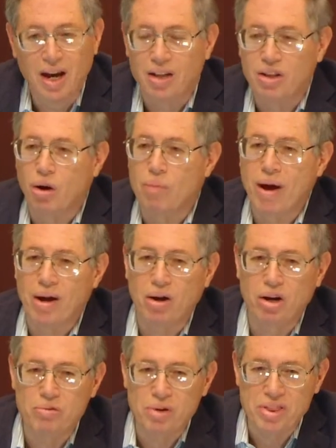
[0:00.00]
There are about one
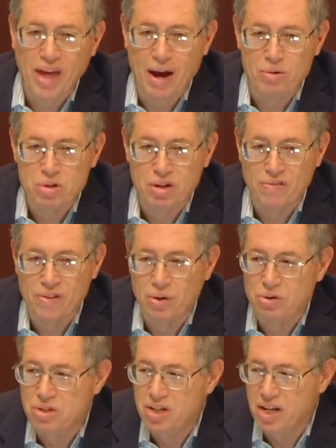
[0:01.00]
hundred thousand of
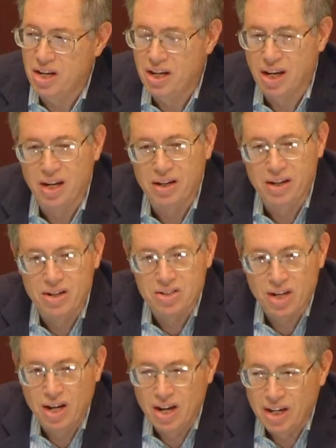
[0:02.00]
those needing kidneys.
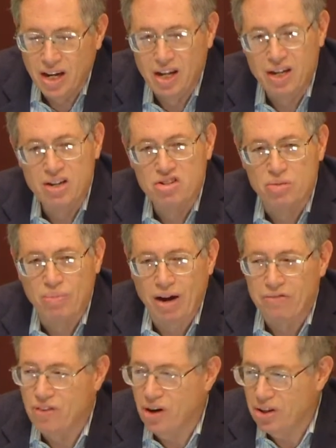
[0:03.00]
Kidneys are by
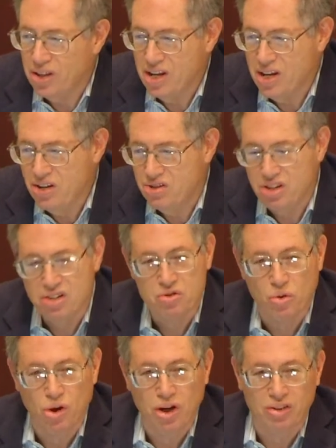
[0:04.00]
far the easiest
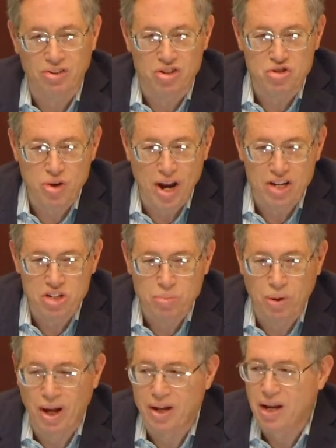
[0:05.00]
organ to
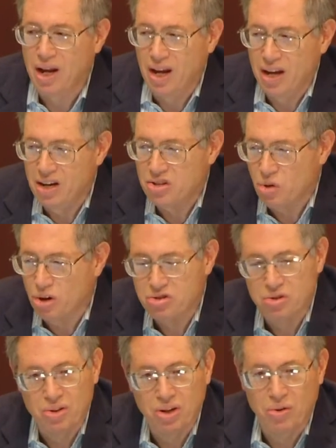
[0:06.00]
transplant. It is
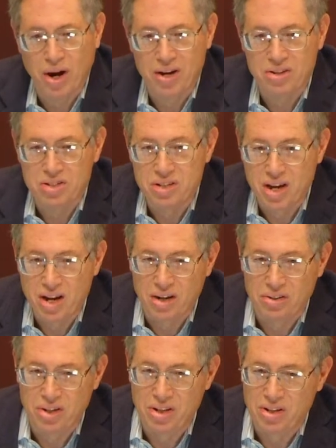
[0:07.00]
also the greatest need
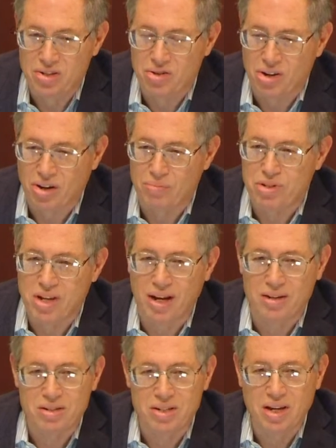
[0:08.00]
under these
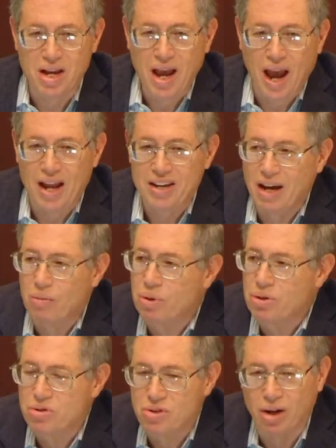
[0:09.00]
circumstances, and yet
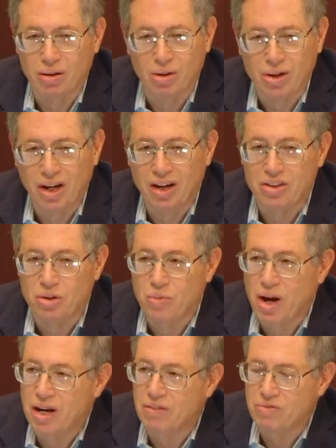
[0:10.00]
when you start looking at the
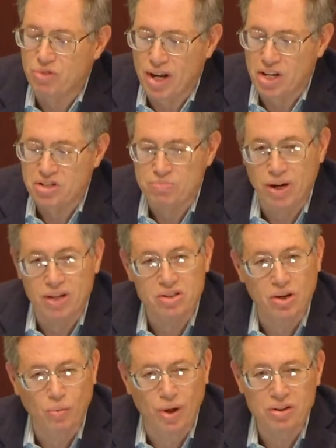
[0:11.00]
rate of transplants,
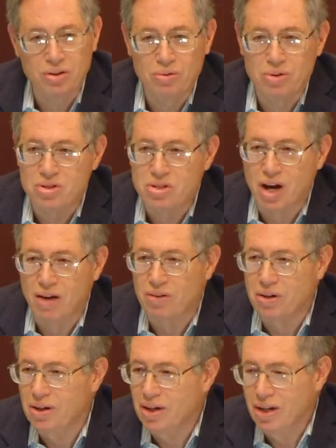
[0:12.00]
what you
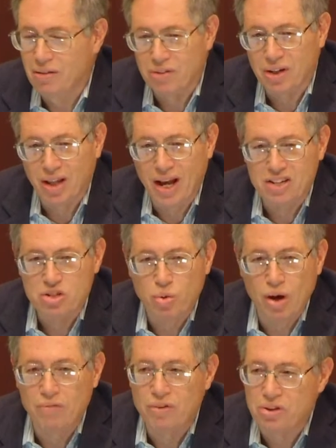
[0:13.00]
discover for the last
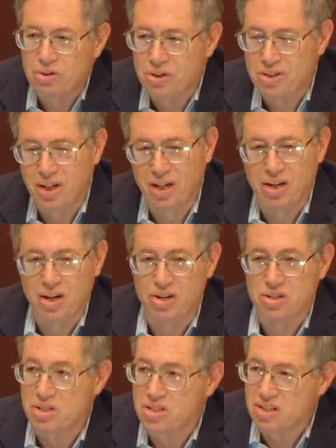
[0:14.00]
twelve or thirteen
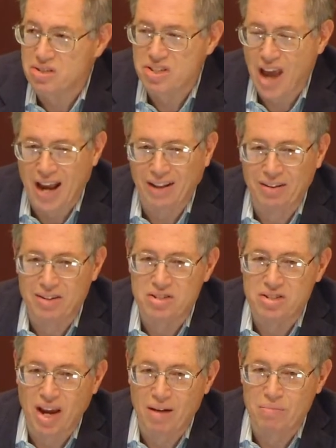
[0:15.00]
years, it's exactly exactly the
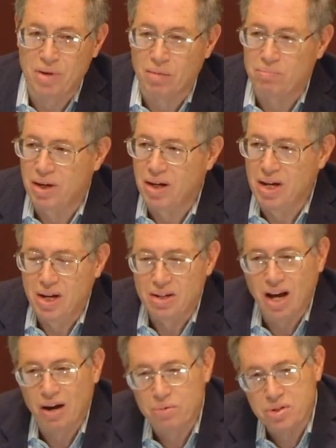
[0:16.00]
same number,
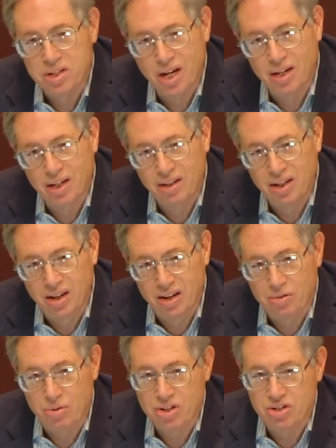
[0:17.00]
notwithstanding the
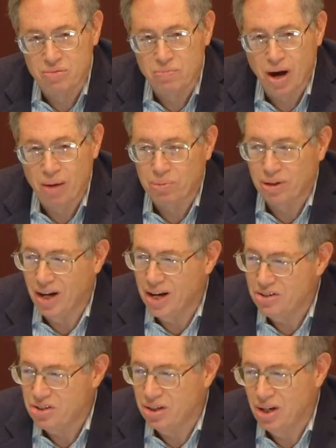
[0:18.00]
increase in
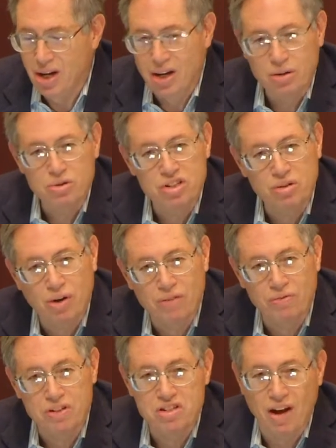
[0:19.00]
population. You see
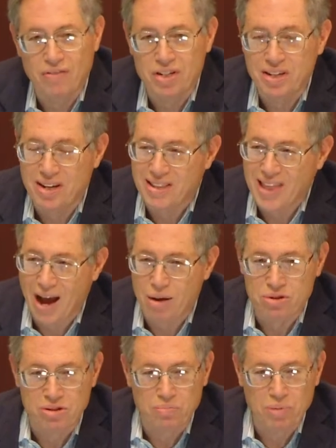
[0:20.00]
roughly seventeen
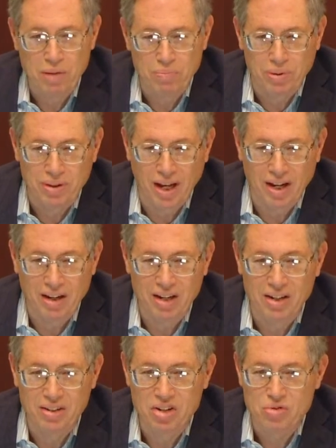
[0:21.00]
thousand people getting
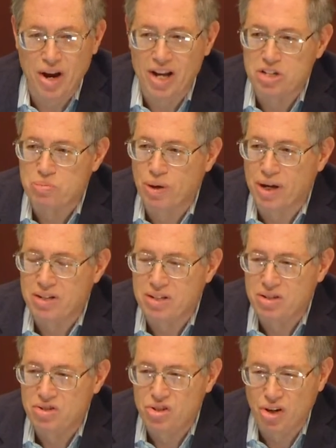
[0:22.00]
kidney transplants
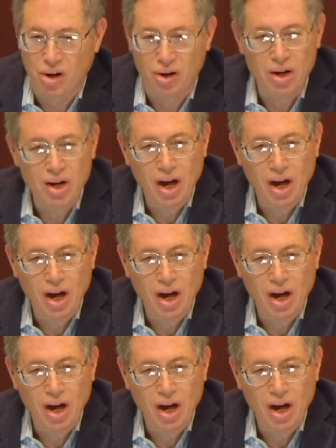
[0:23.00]
each year.